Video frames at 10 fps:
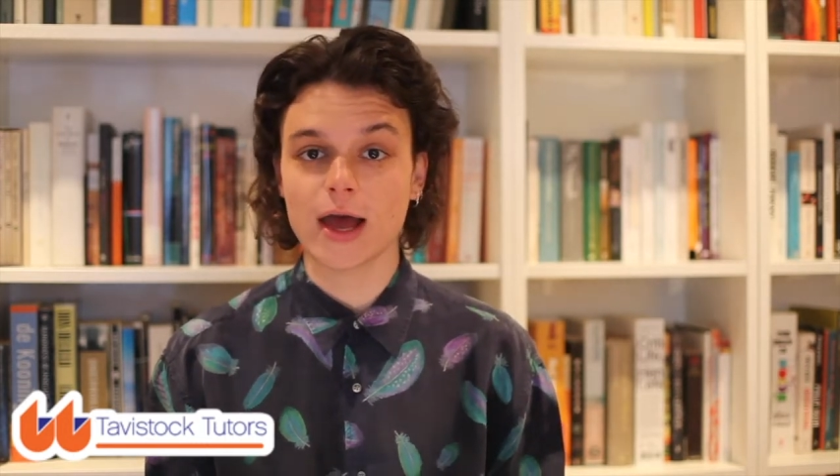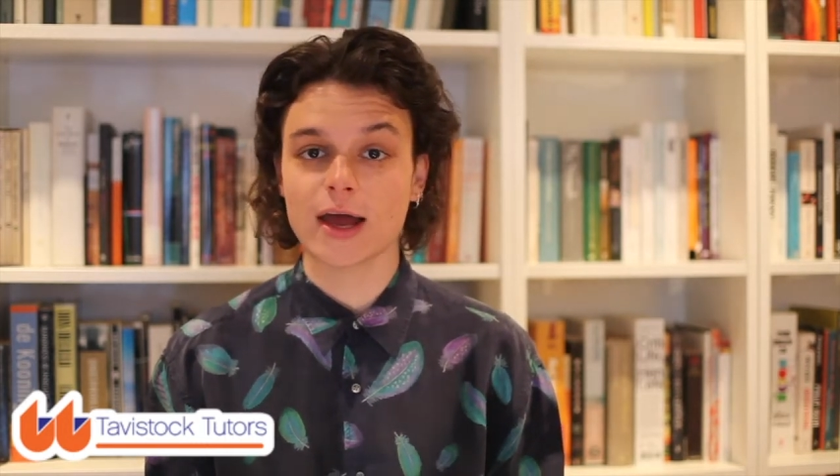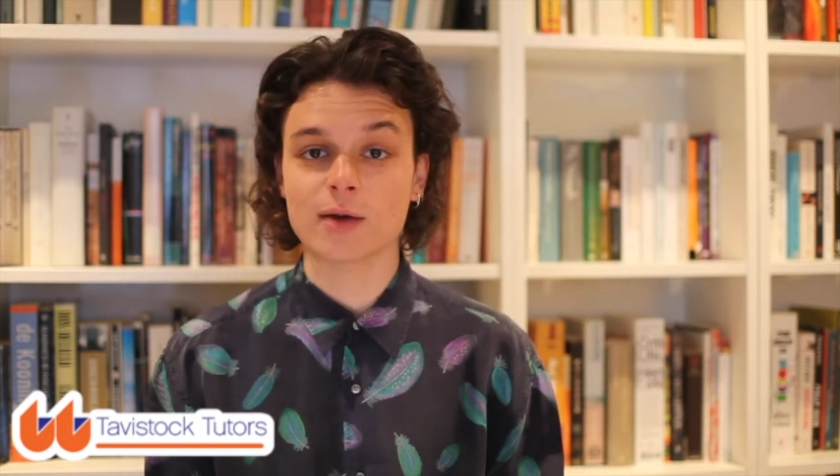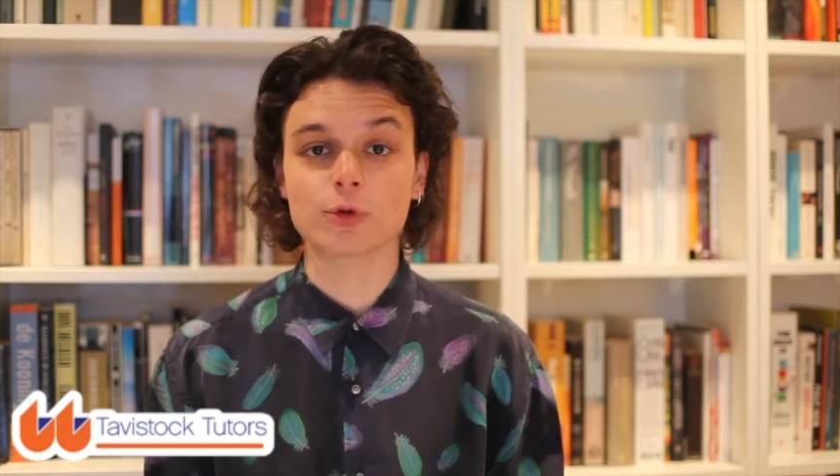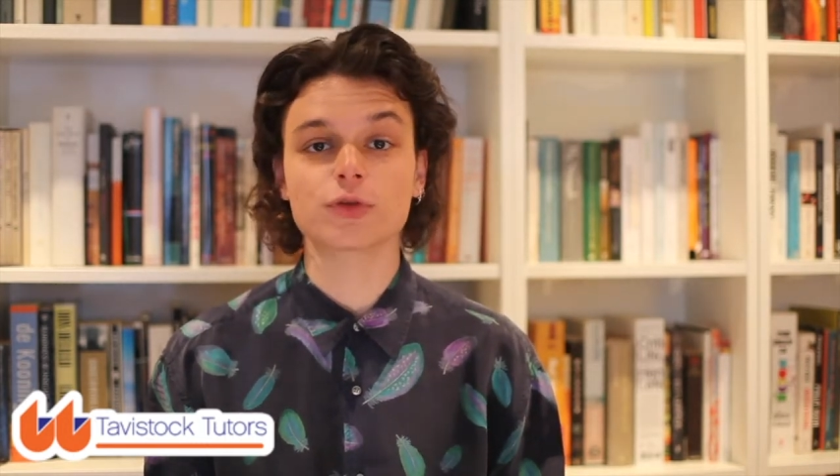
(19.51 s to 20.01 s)

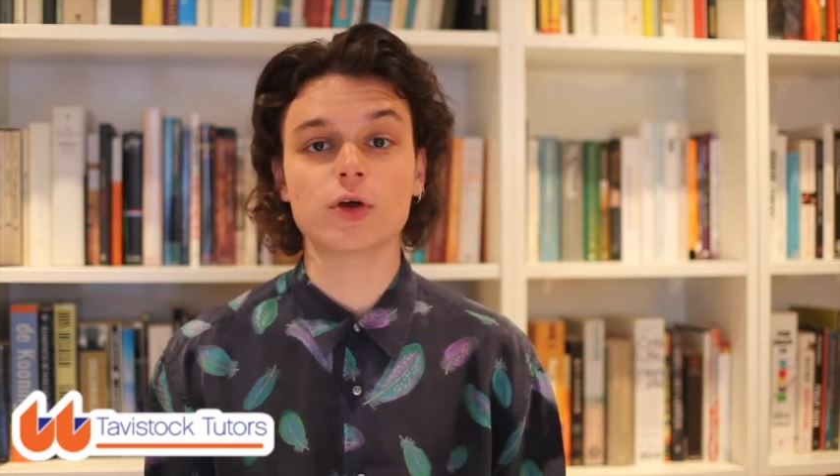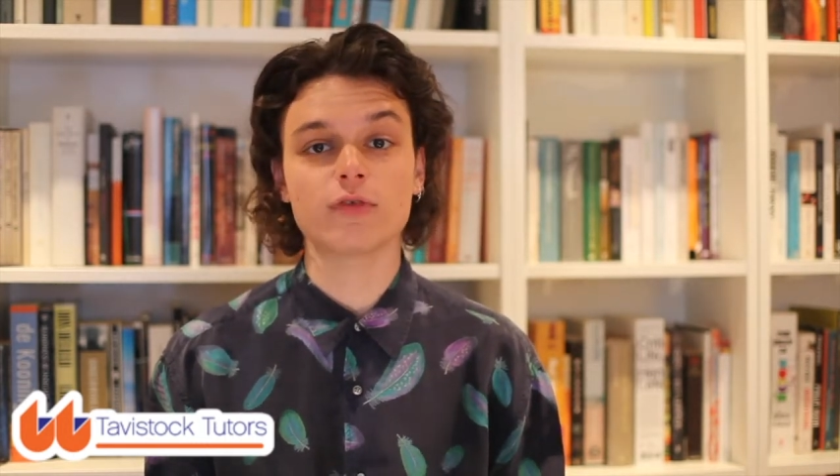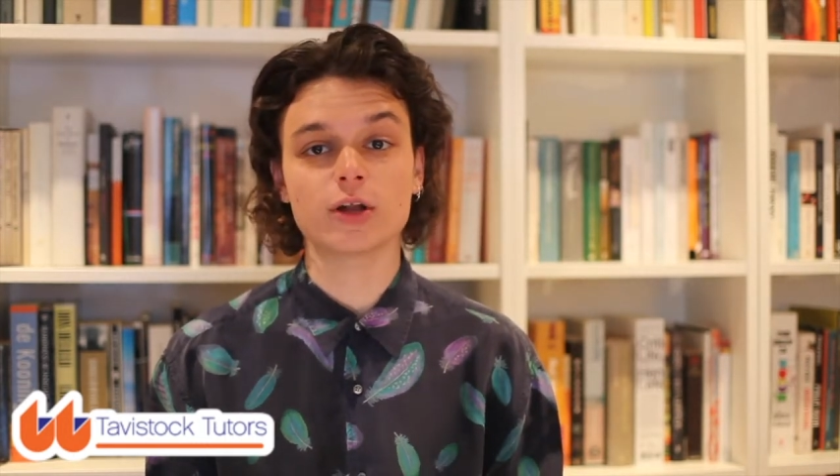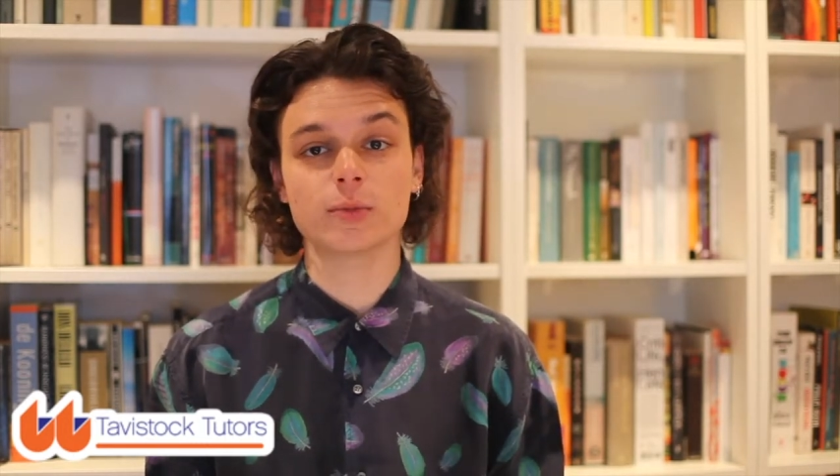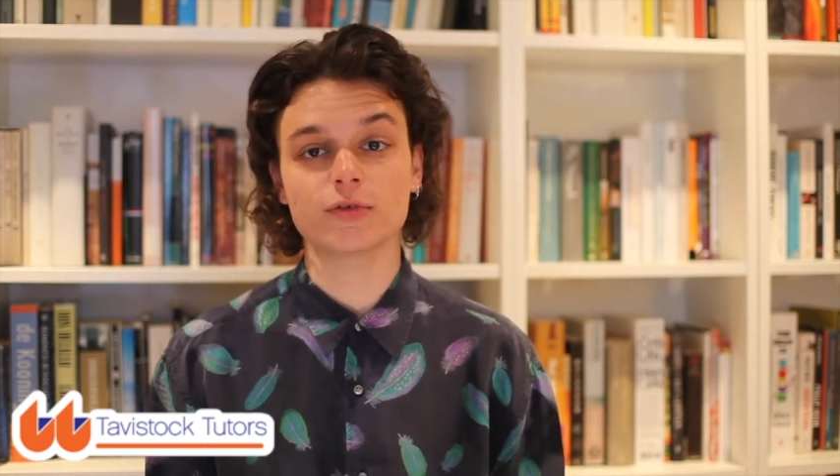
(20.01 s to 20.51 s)
and I'm also
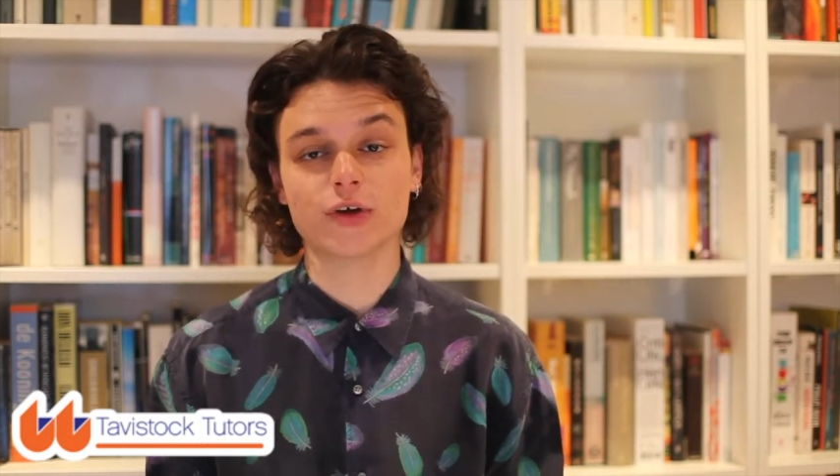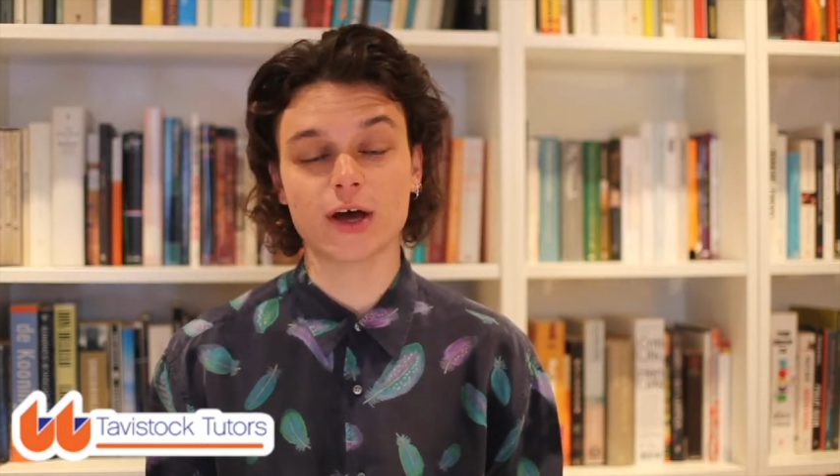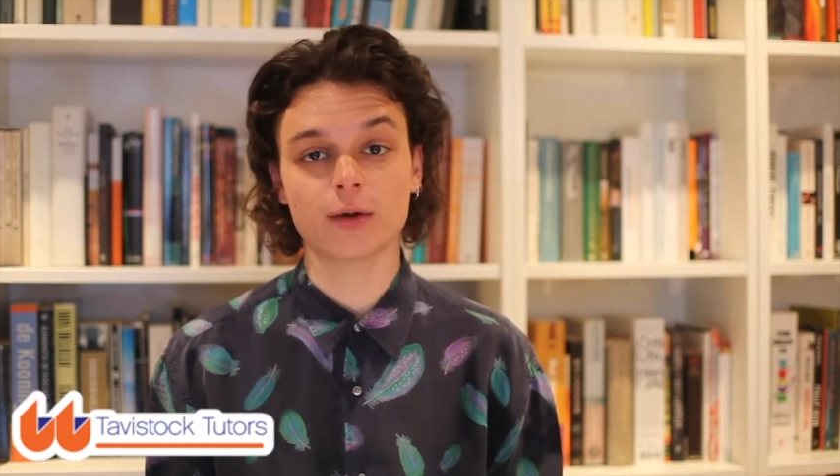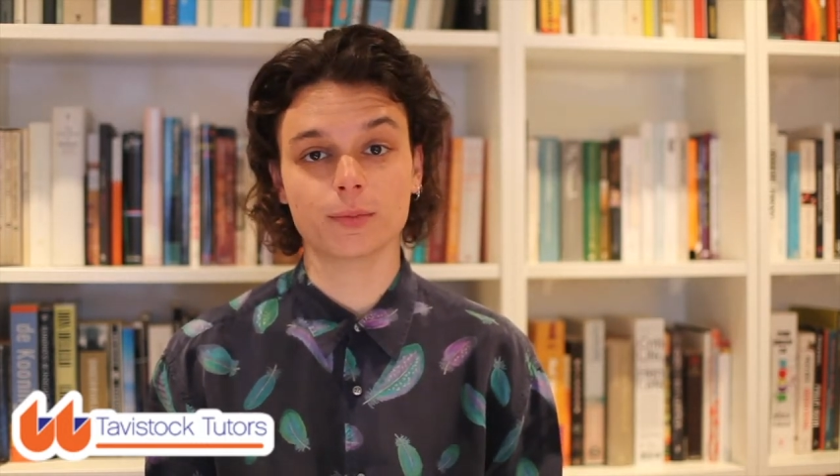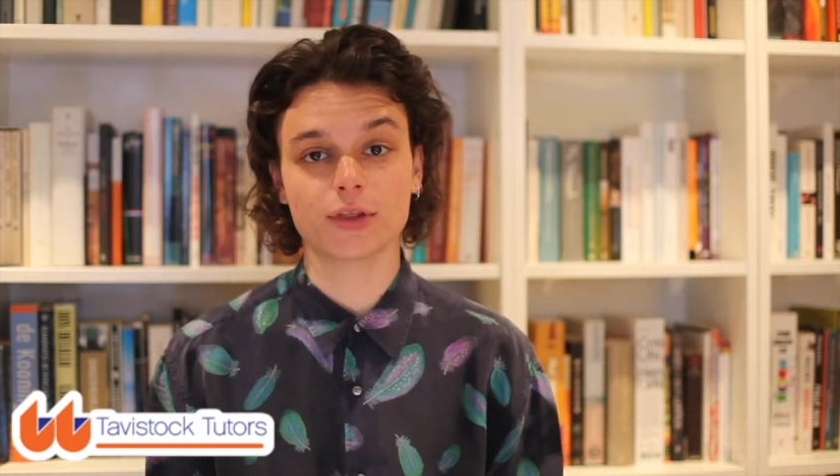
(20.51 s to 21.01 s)
available for
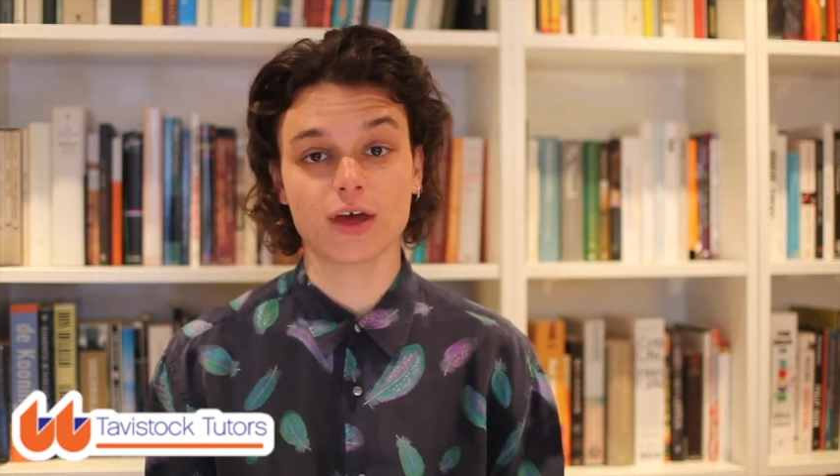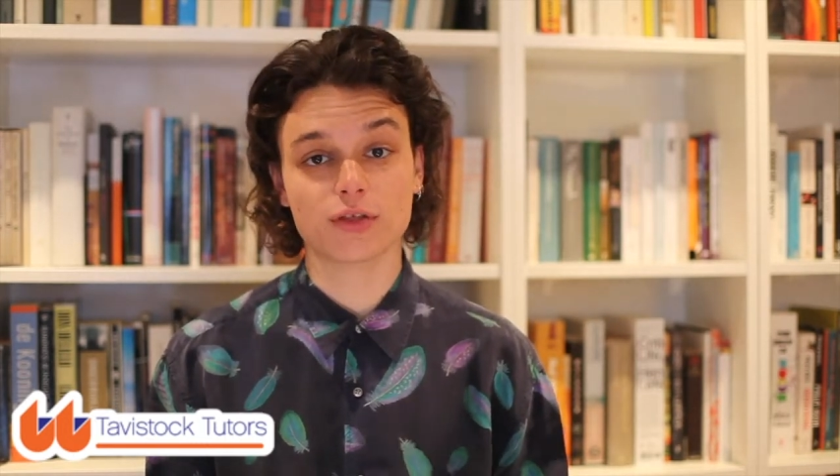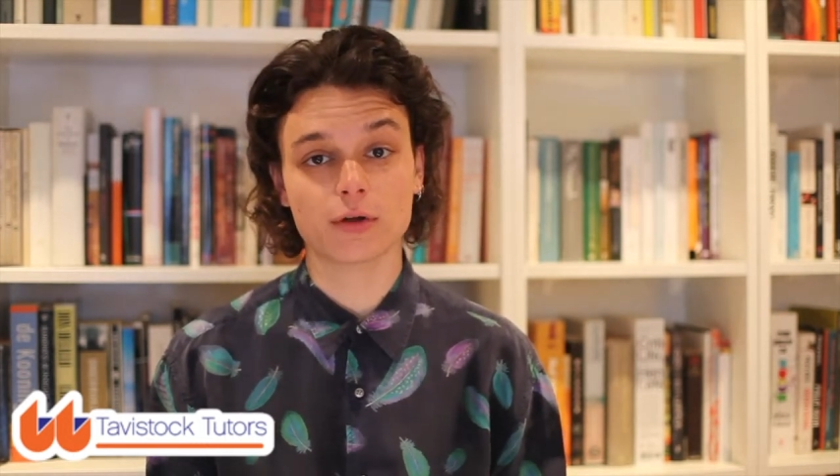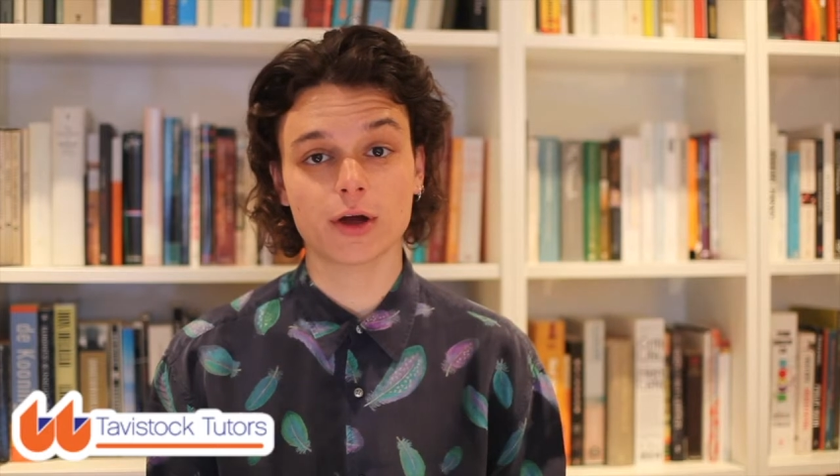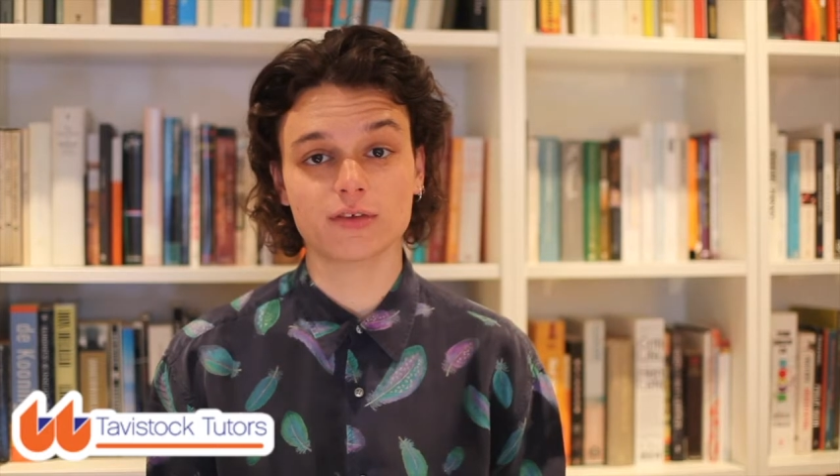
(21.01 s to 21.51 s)
help with
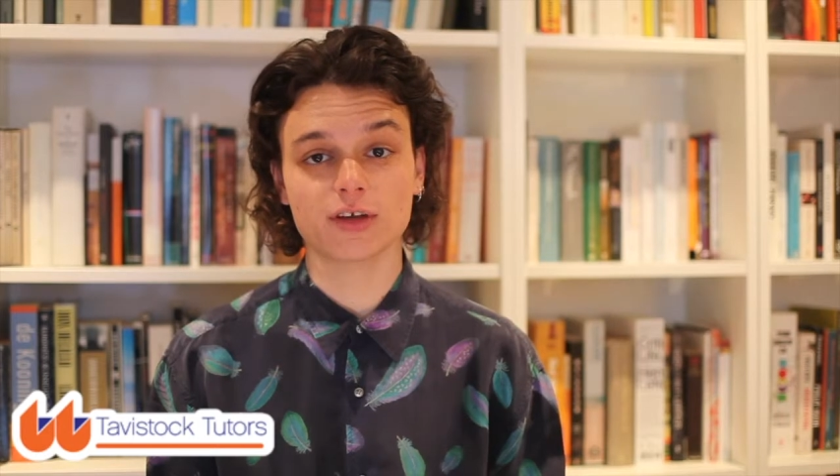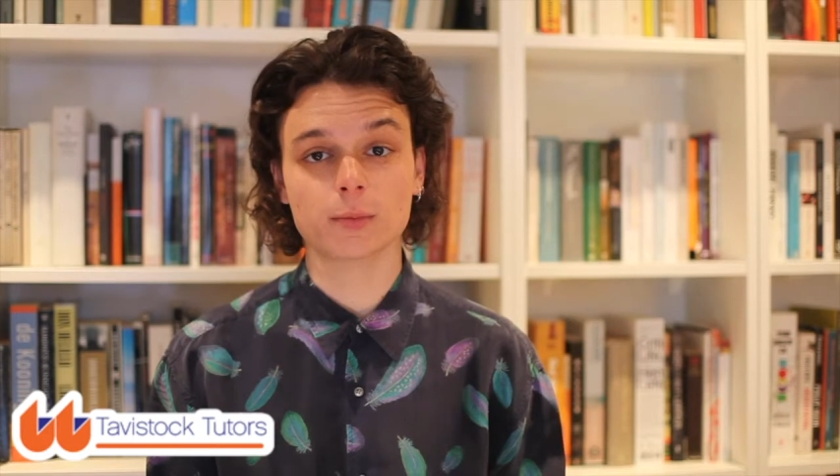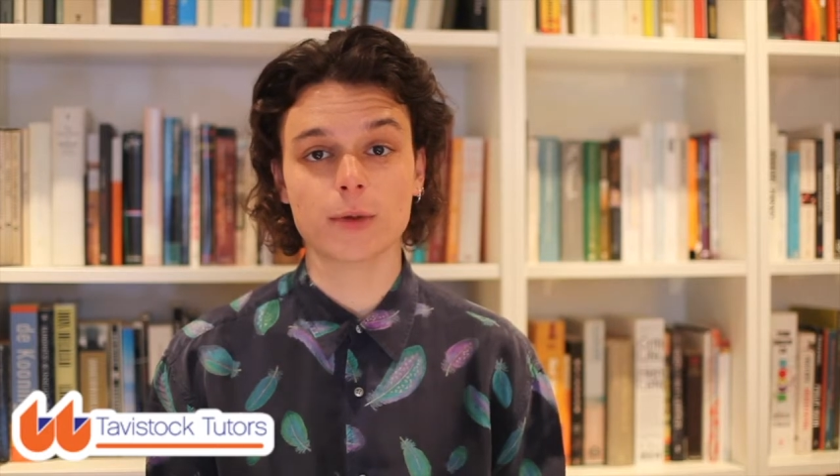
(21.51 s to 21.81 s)
essay writing,